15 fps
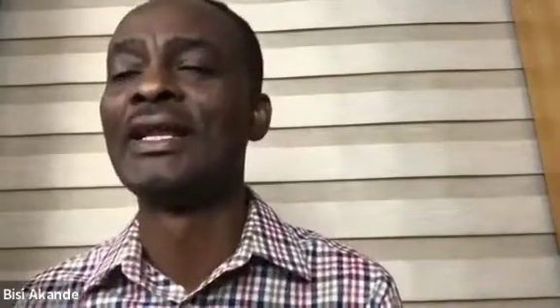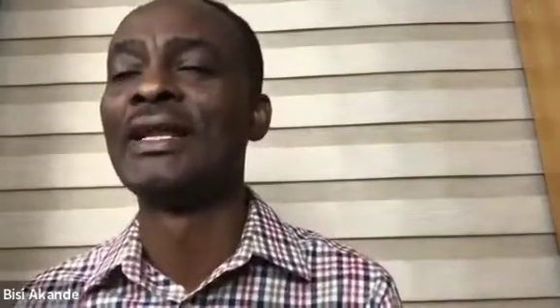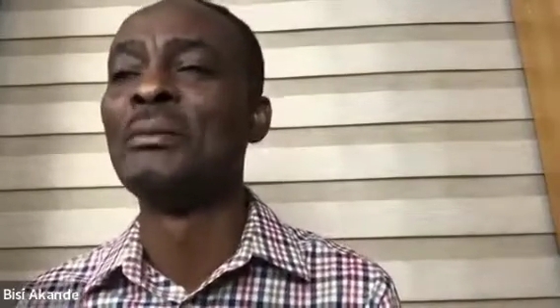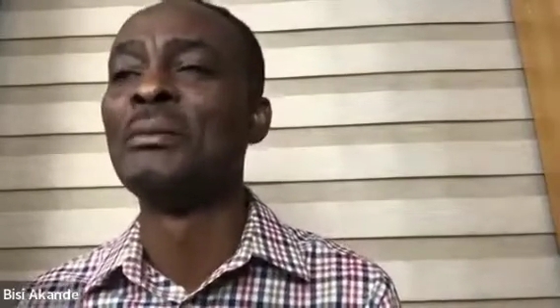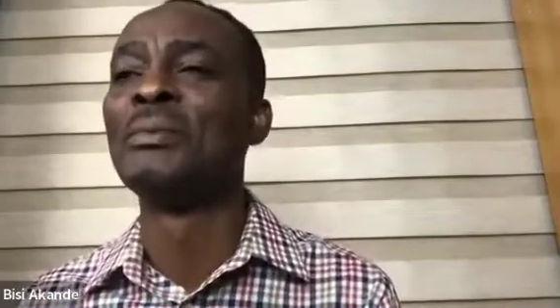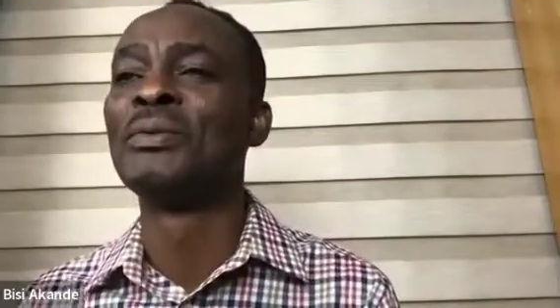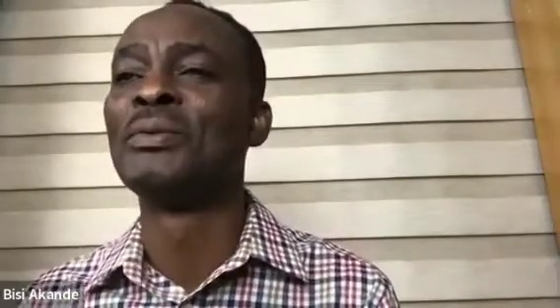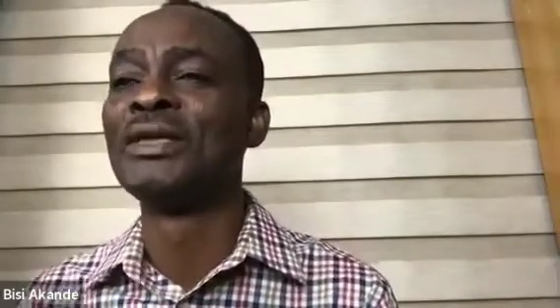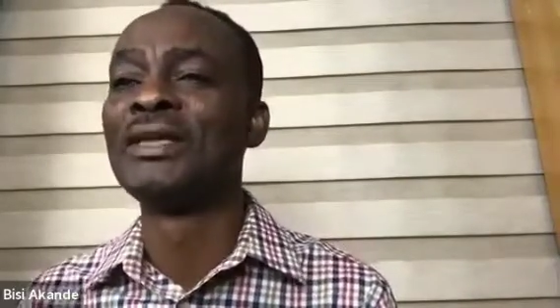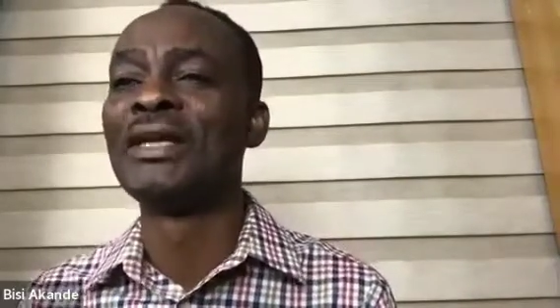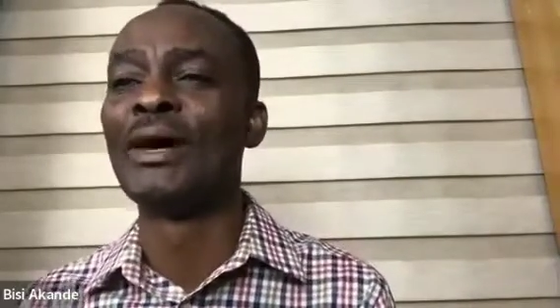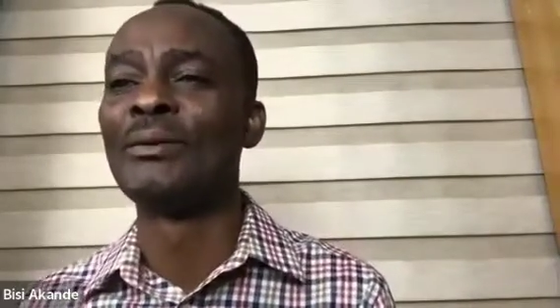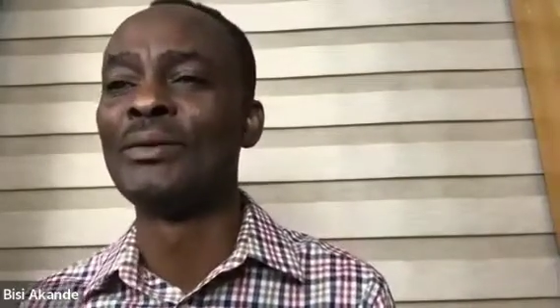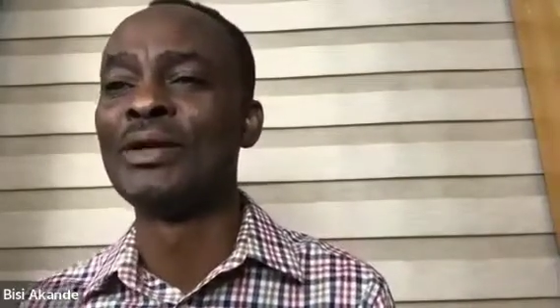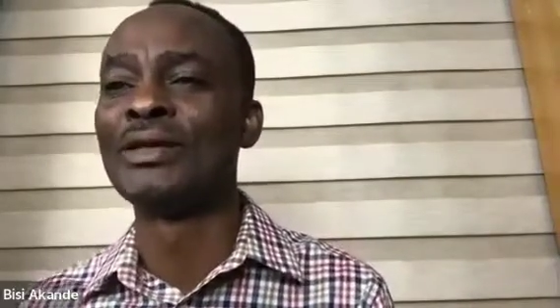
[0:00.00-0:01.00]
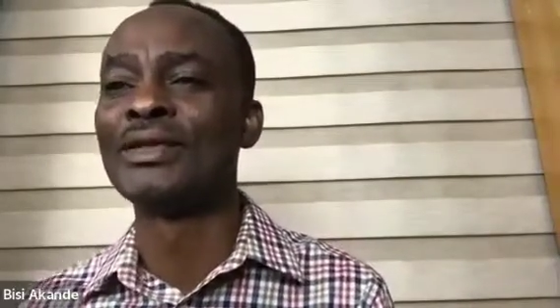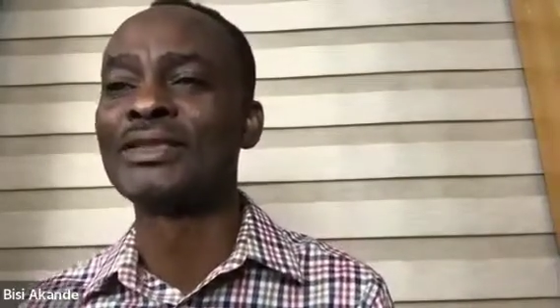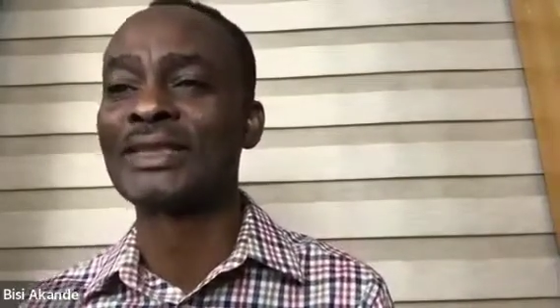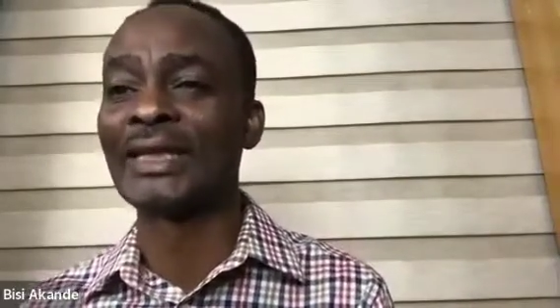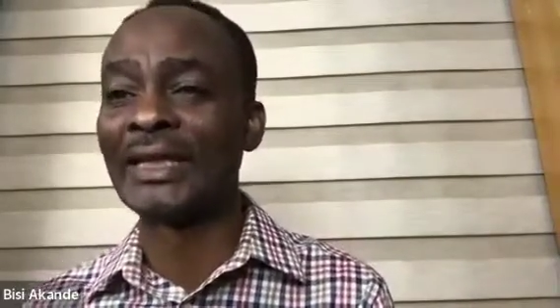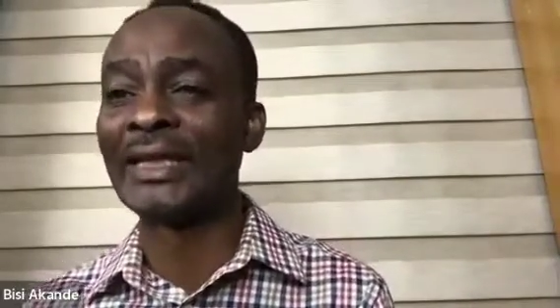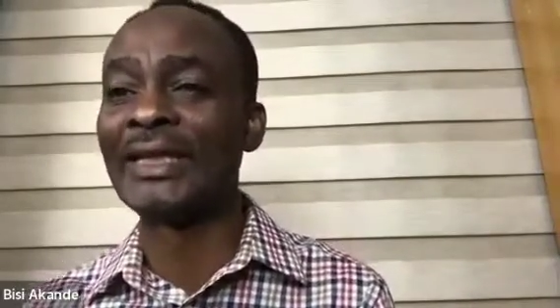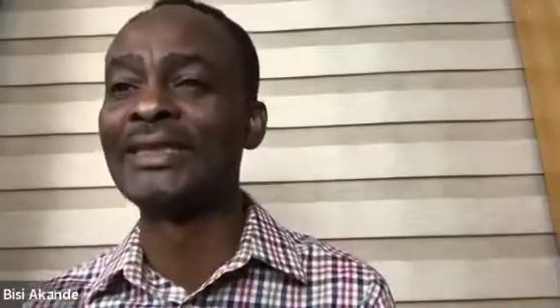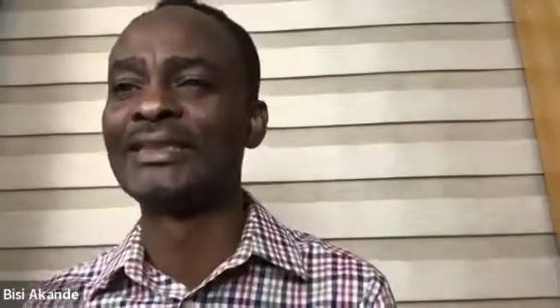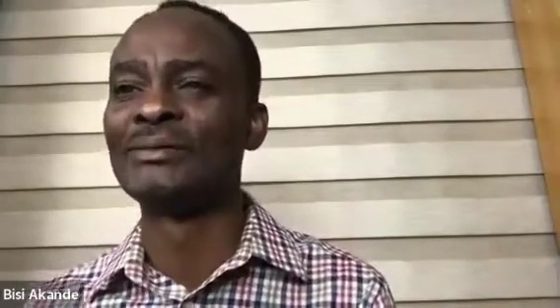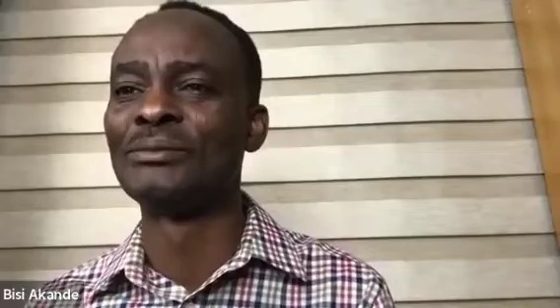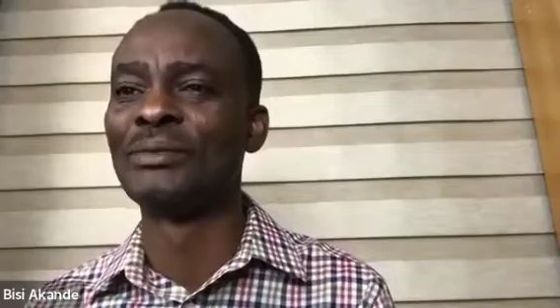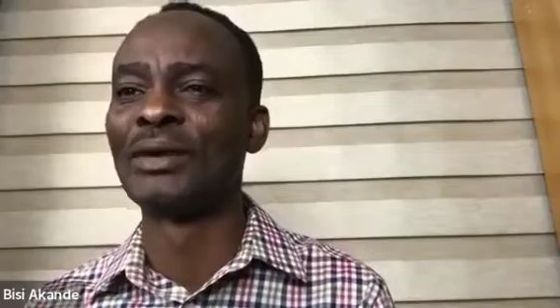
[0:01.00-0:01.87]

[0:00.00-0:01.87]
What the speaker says: Let me put it that way. It's challenging,